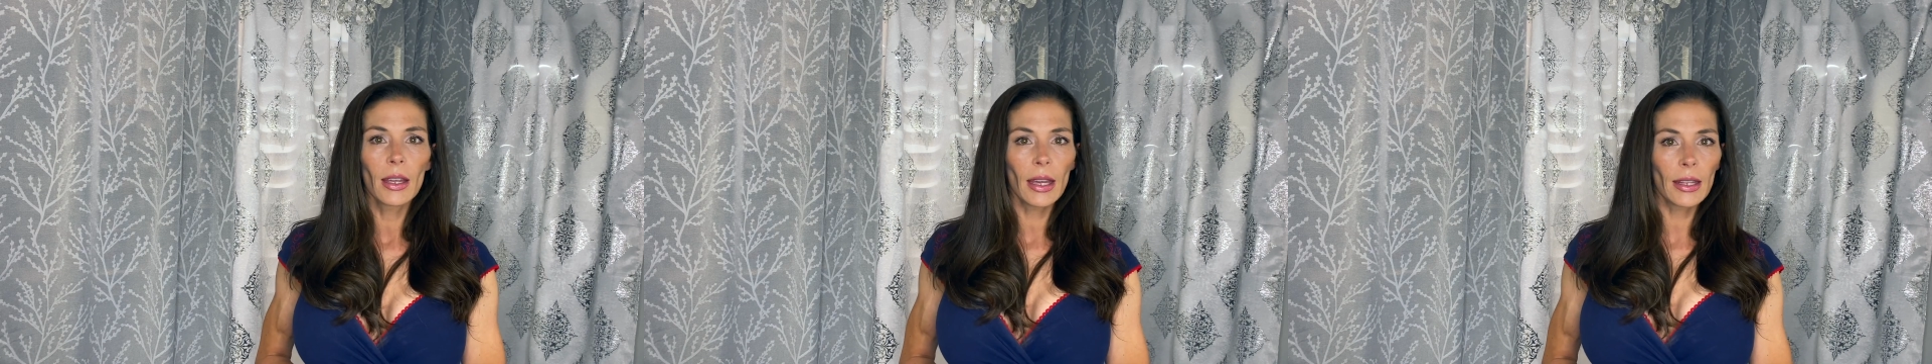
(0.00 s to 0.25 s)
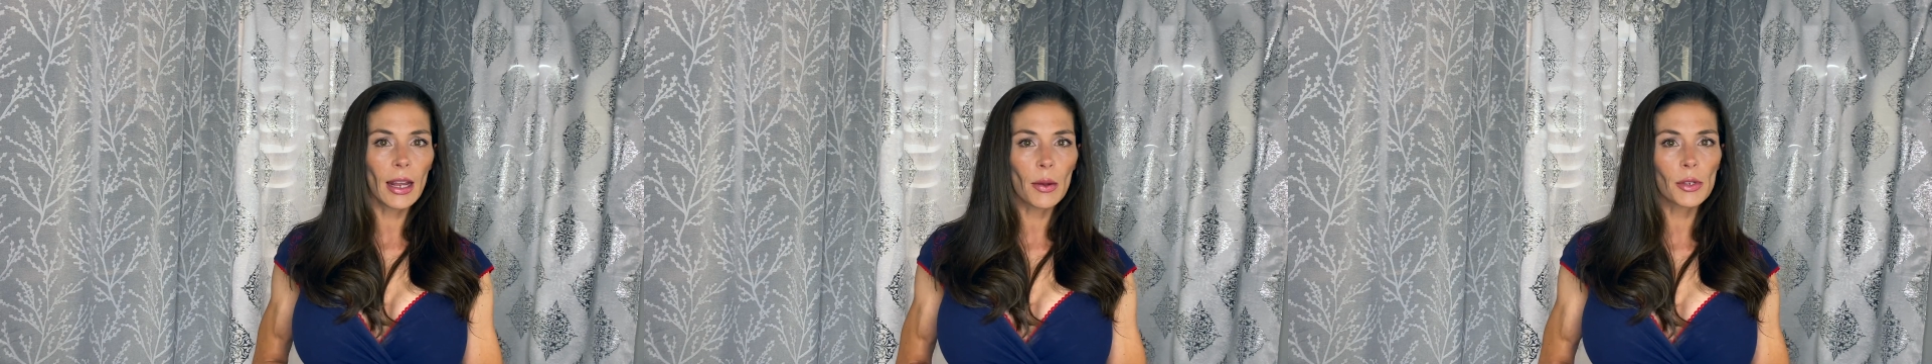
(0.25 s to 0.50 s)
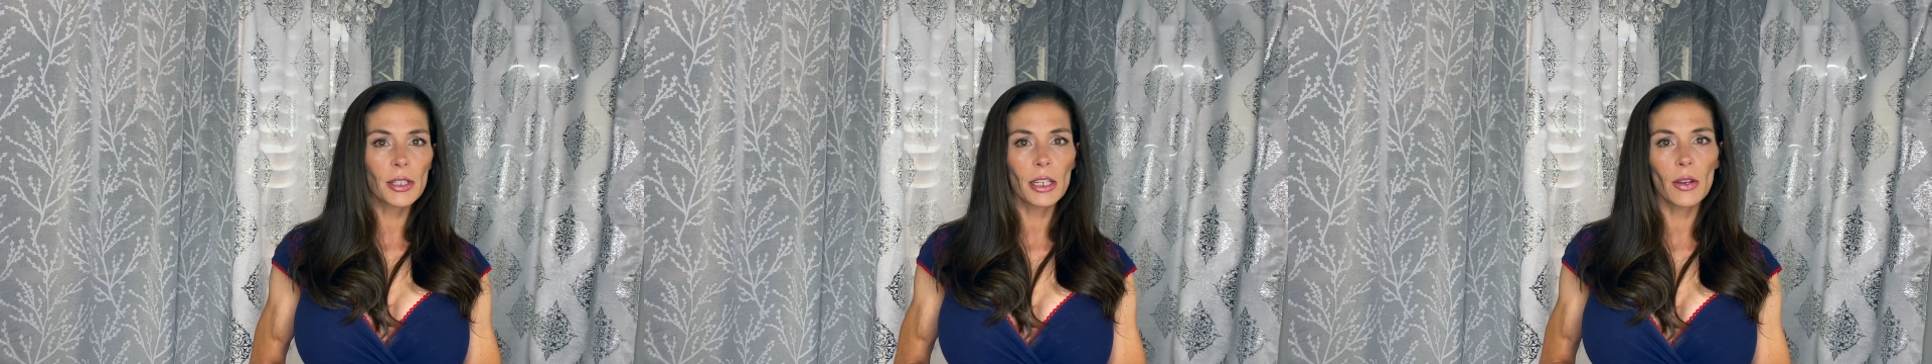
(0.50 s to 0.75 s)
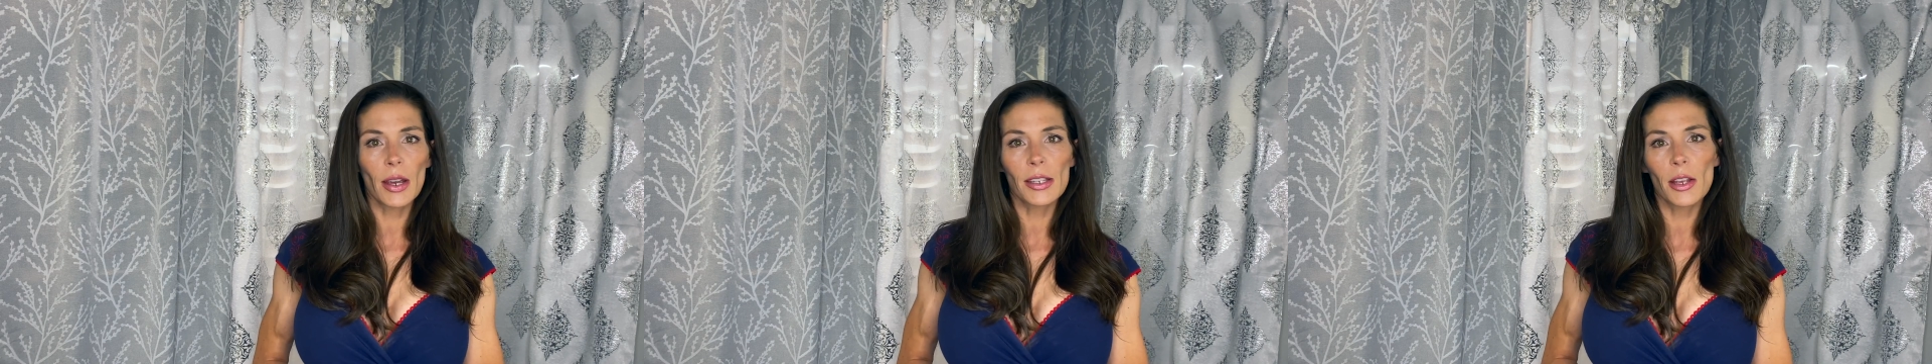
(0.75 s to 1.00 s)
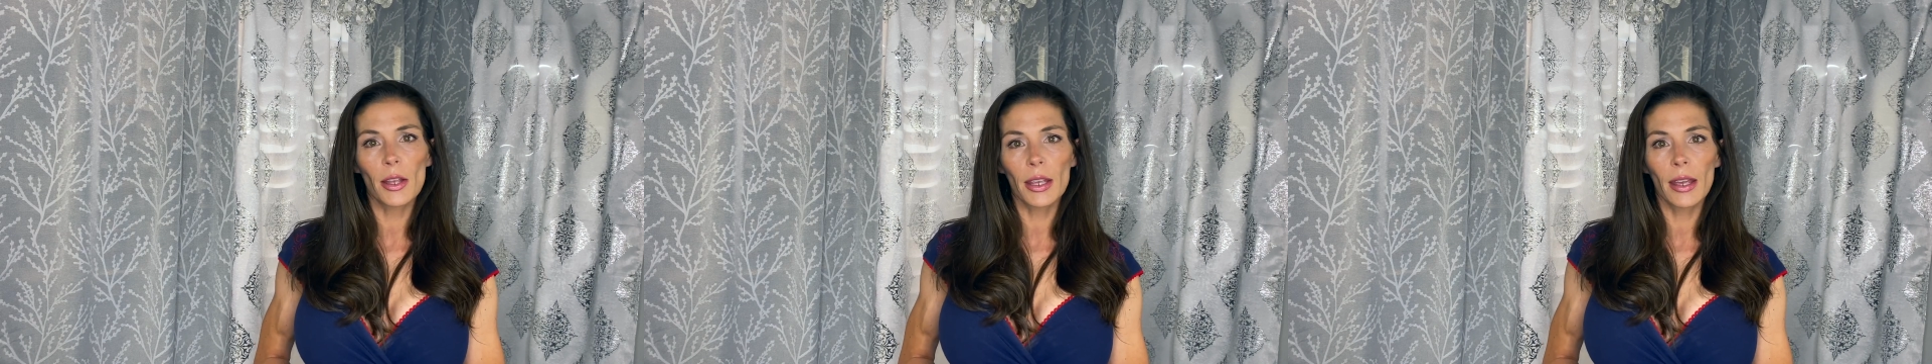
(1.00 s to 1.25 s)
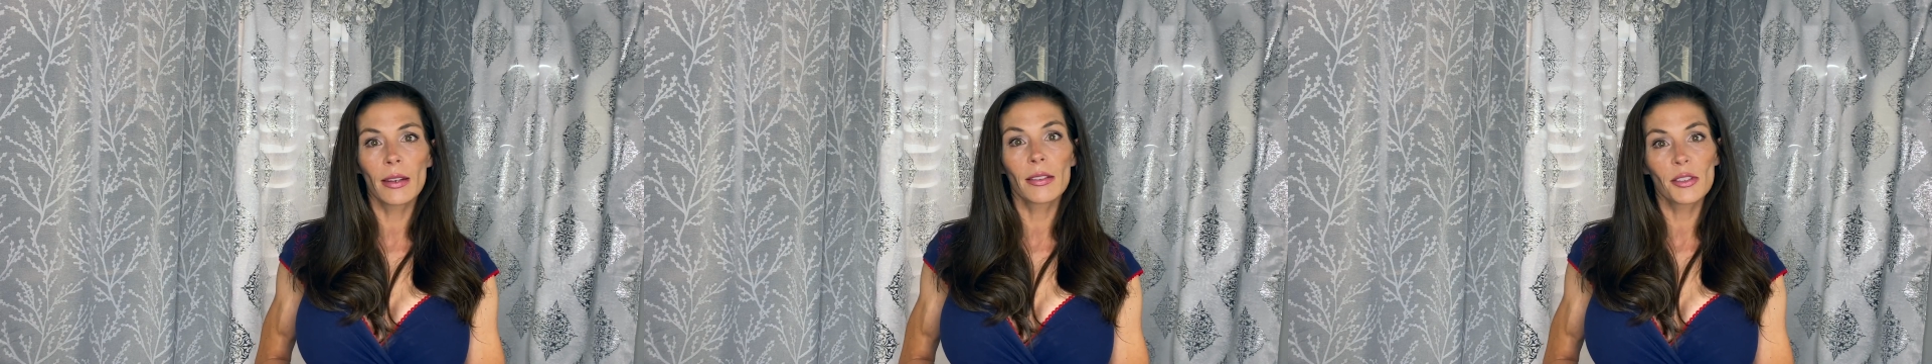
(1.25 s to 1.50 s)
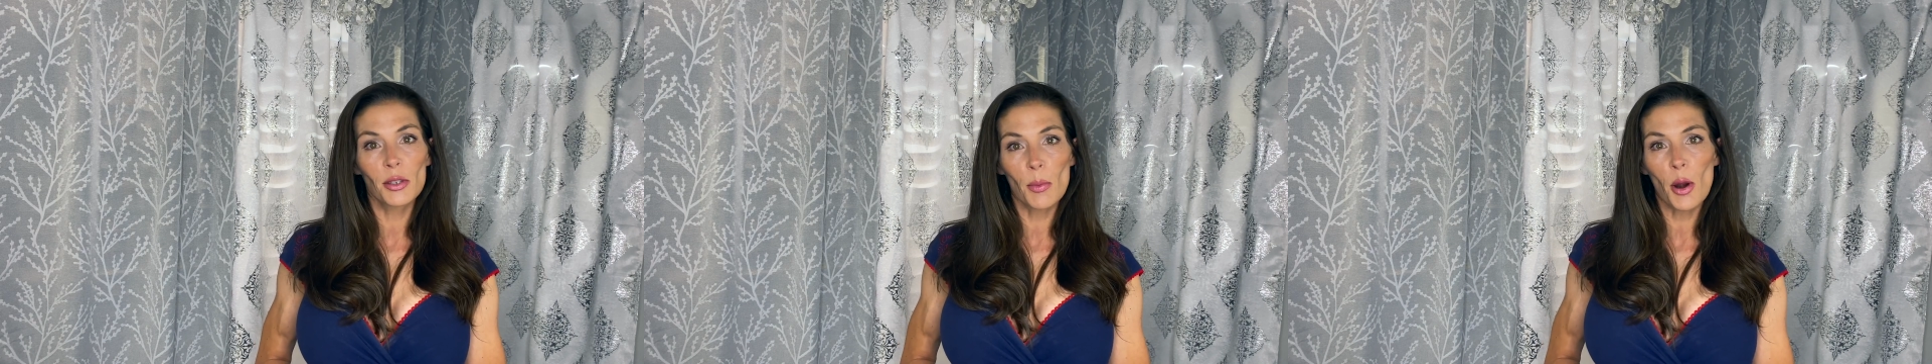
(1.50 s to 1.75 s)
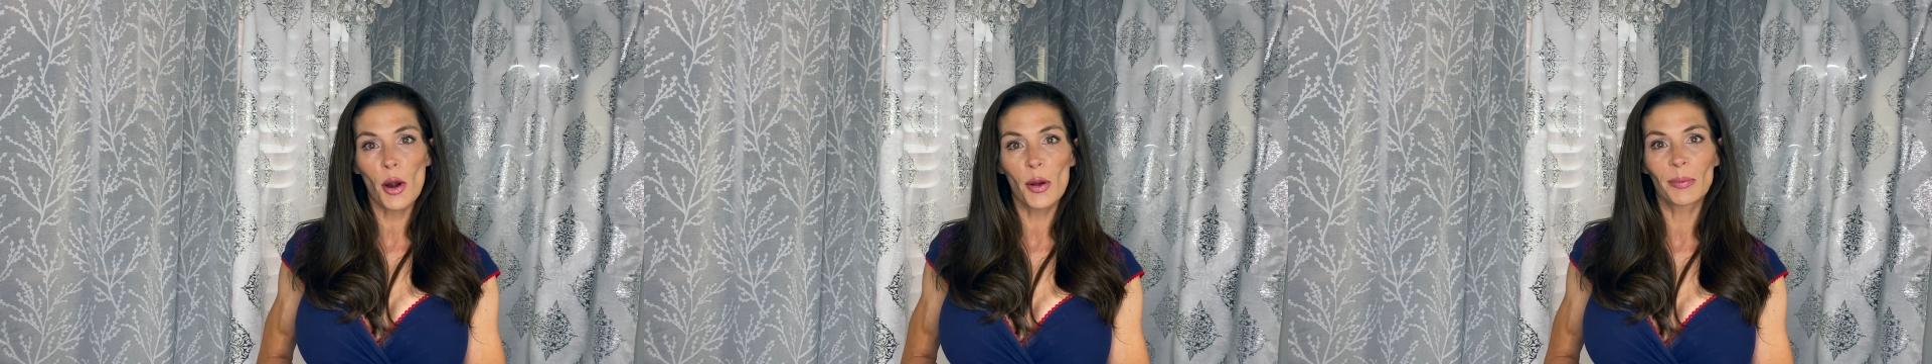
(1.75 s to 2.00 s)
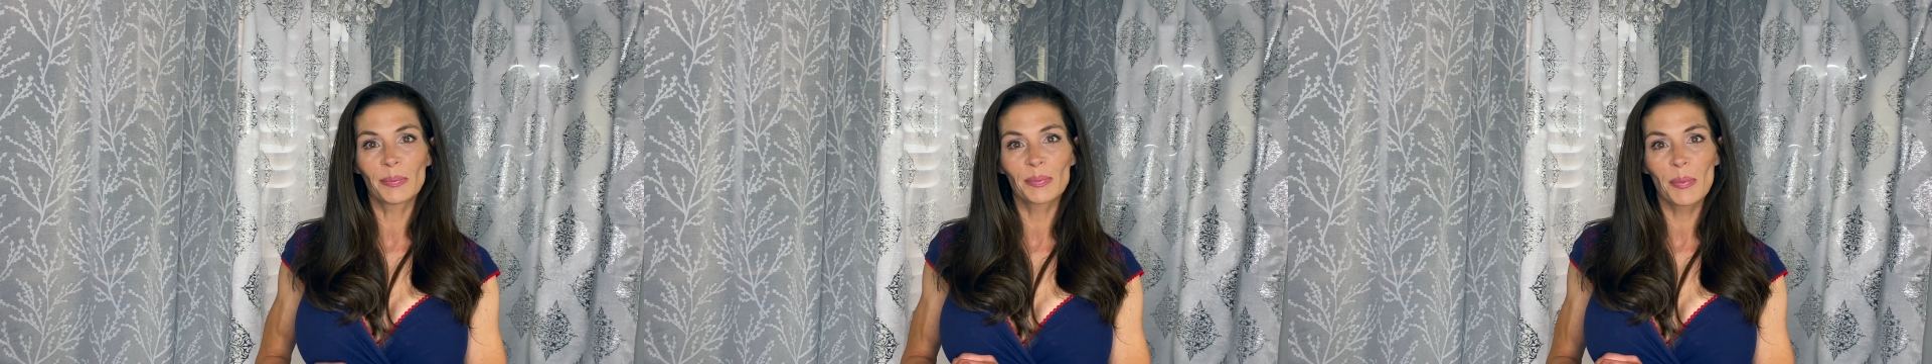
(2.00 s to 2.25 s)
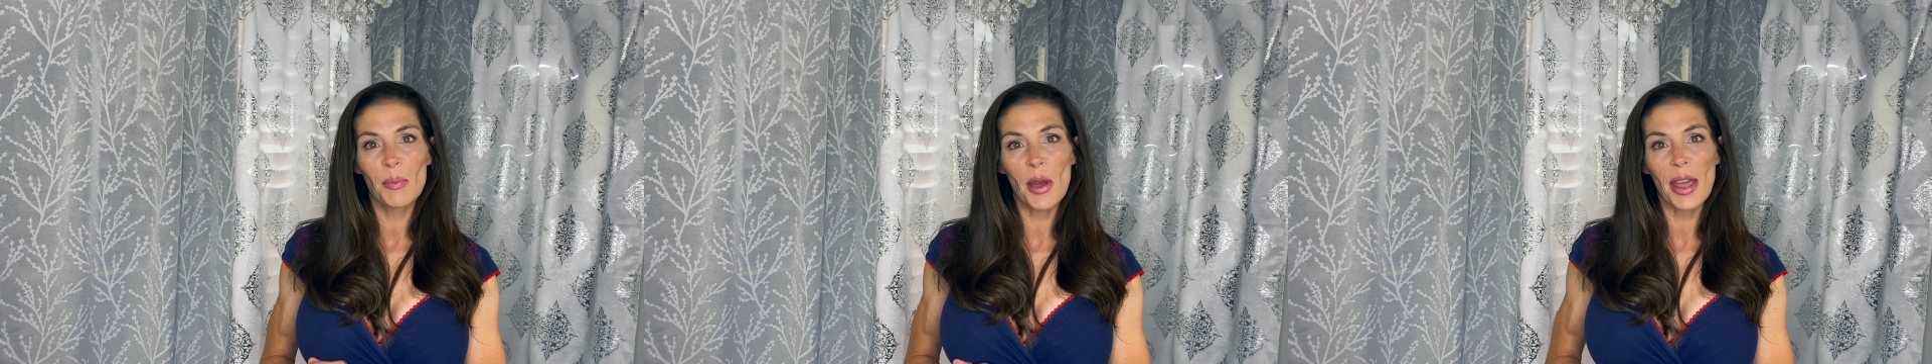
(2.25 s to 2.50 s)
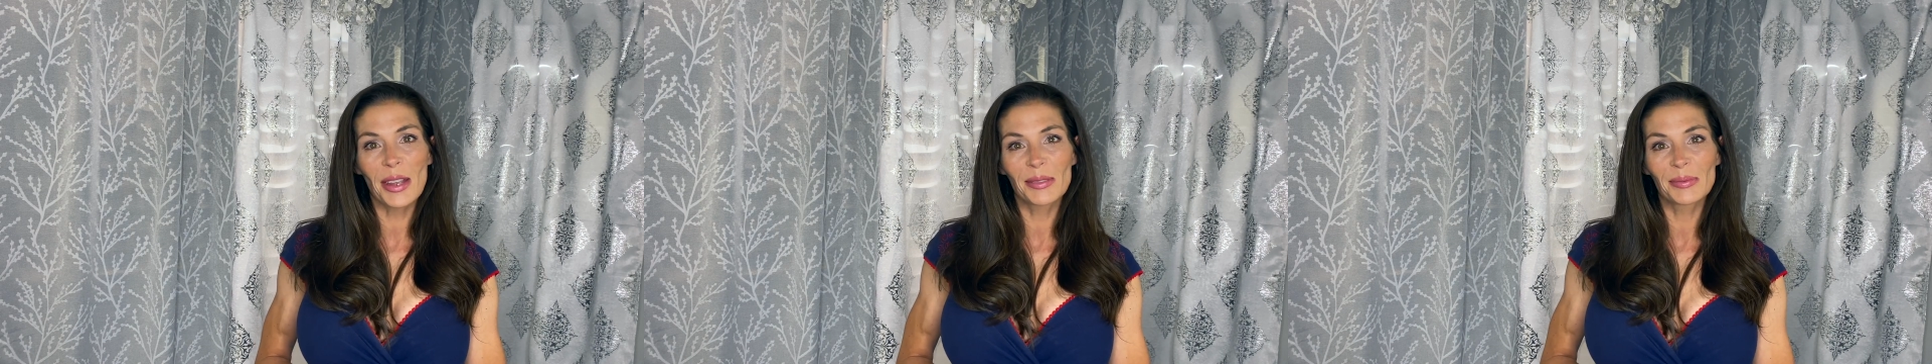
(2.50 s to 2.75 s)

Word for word: and I will see you guys all again tomorrow. Bye.